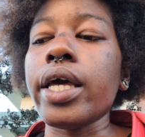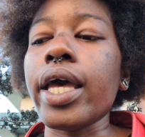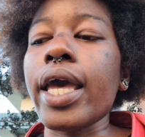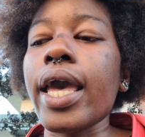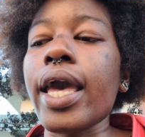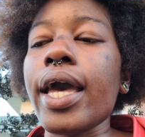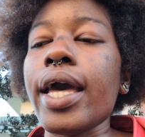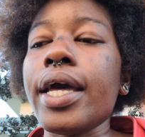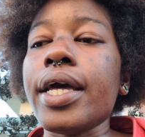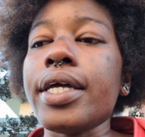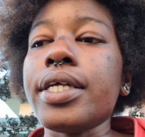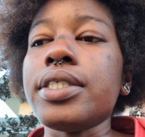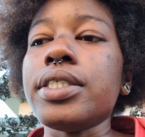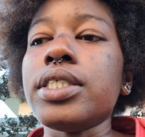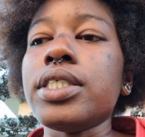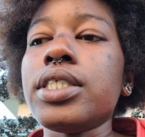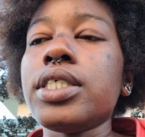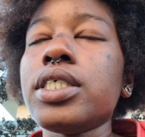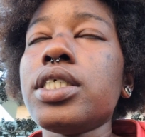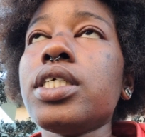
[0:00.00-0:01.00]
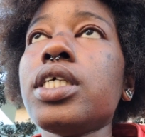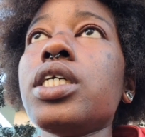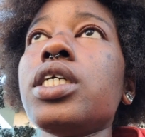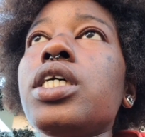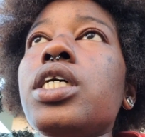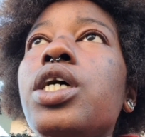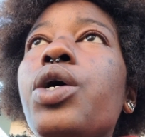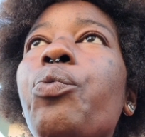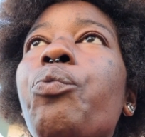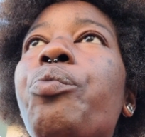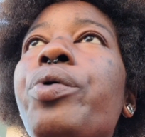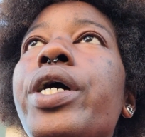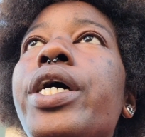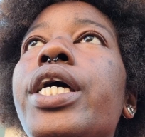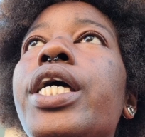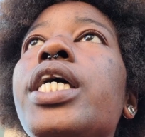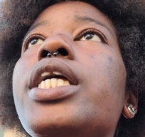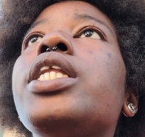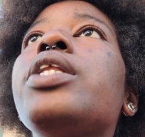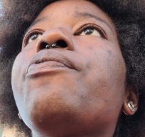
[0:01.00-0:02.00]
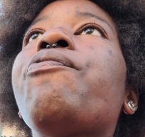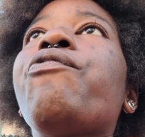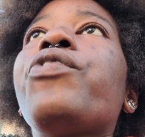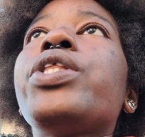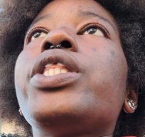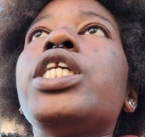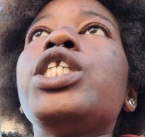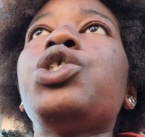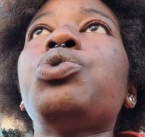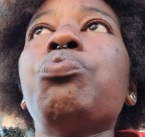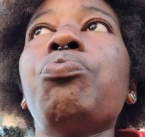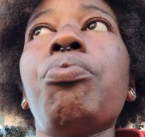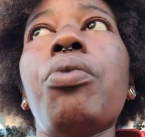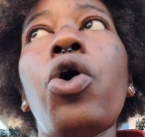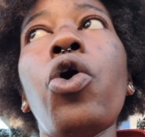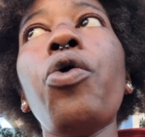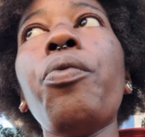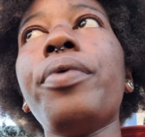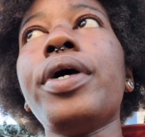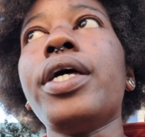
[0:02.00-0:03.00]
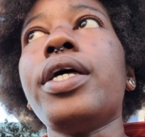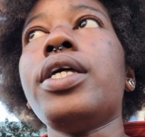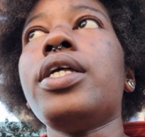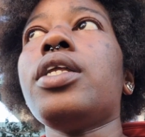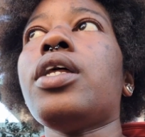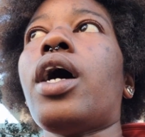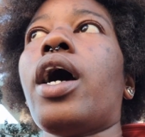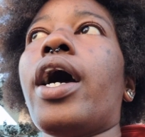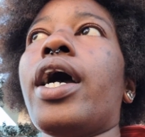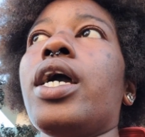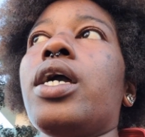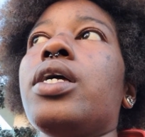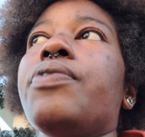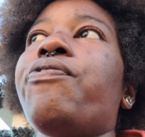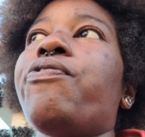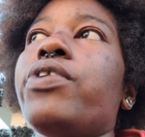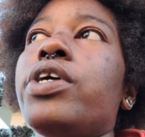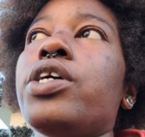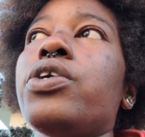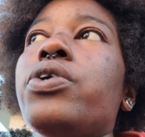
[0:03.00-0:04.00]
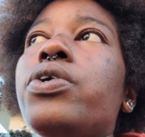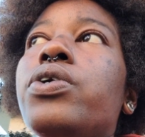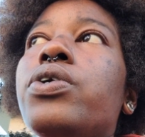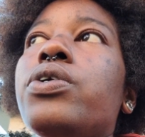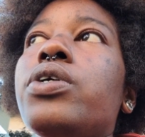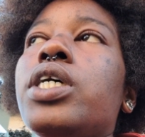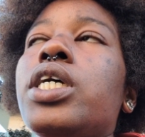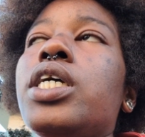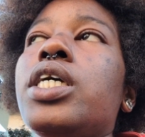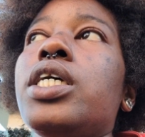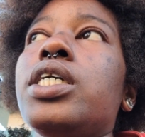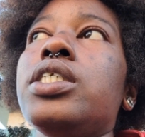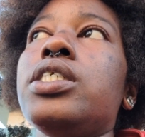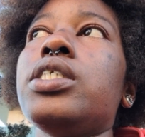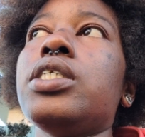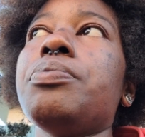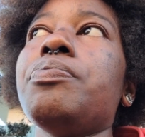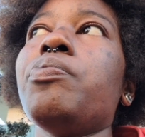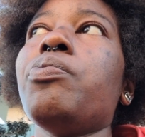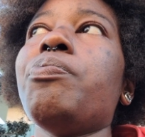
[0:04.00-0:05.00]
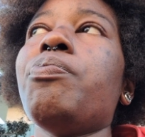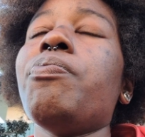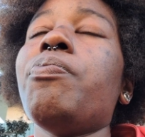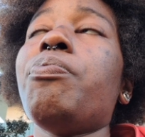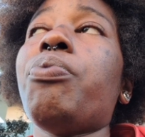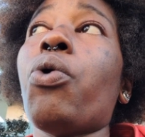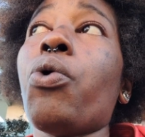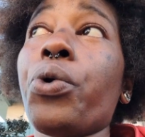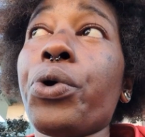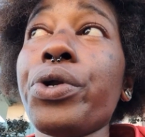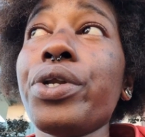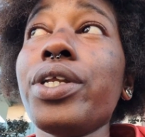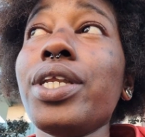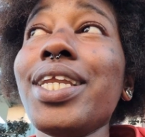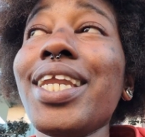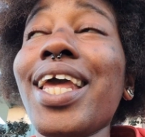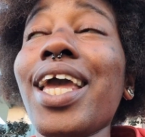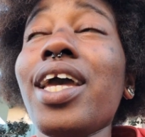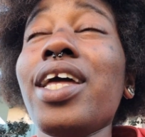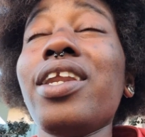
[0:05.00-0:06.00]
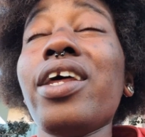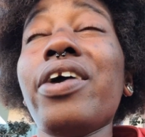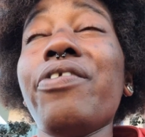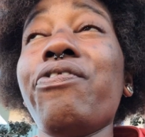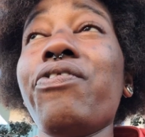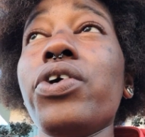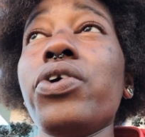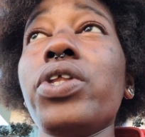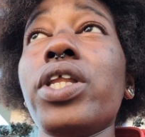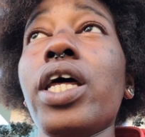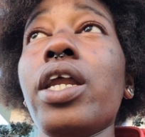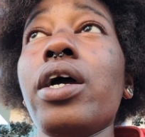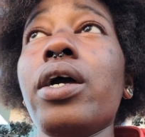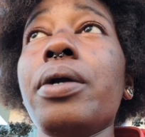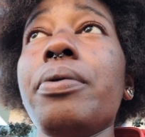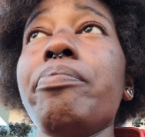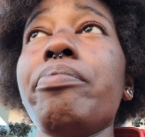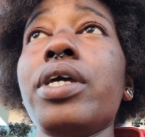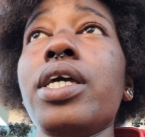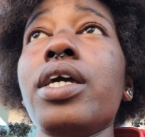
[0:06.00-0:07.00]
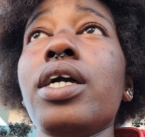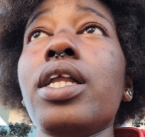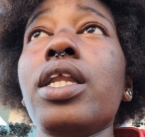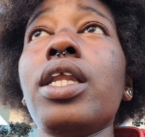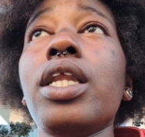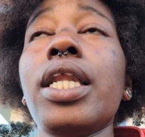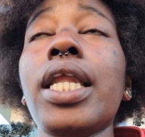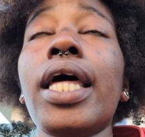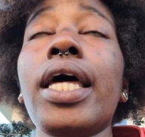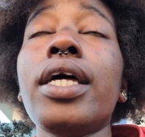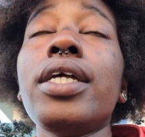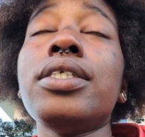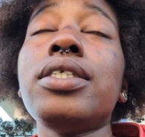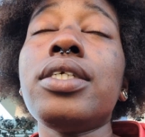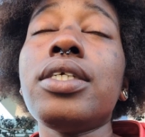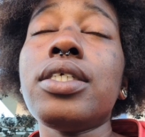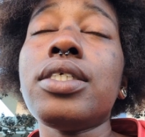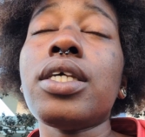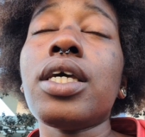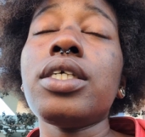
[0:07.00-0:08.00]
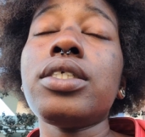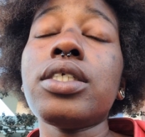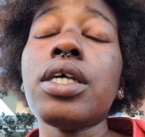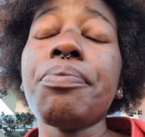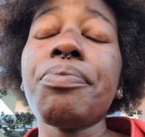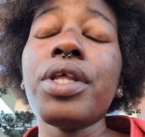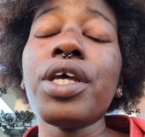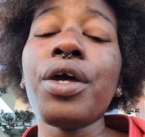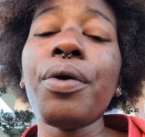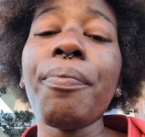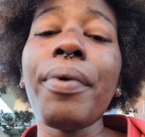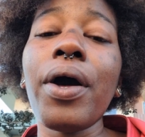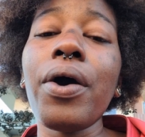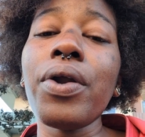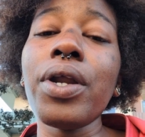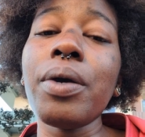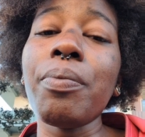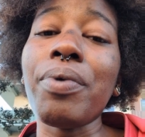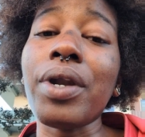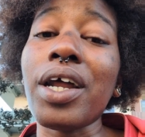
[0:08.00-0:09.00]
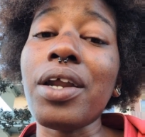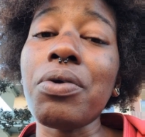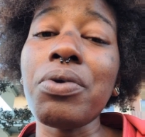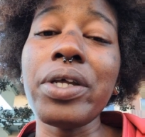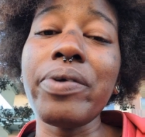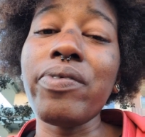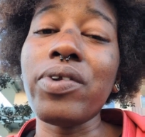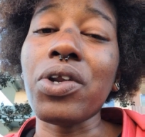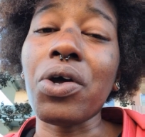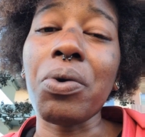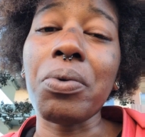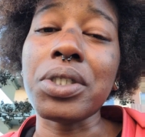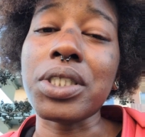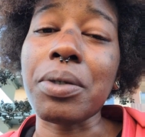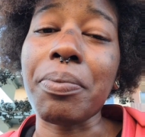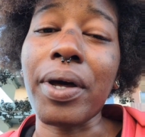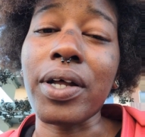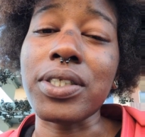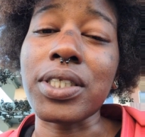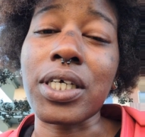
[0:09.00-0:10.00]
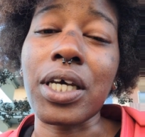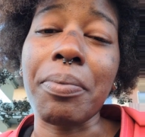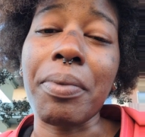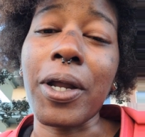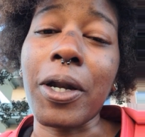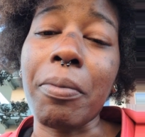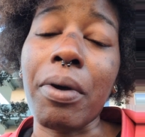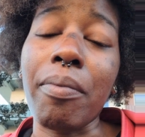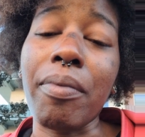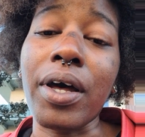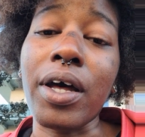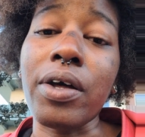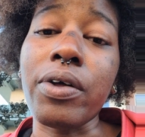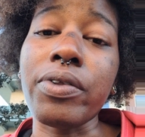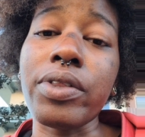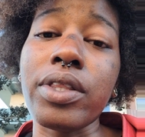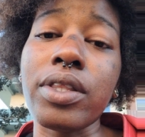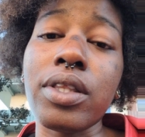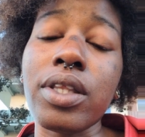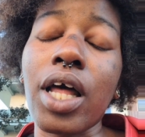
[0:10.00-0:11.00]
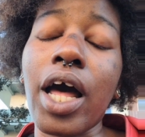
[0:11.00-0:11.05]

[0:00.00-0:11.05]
And, but for this moment, I feel it is important and I feel that I am being led to say something about it, but I don't even know what's about to come out of my mouth.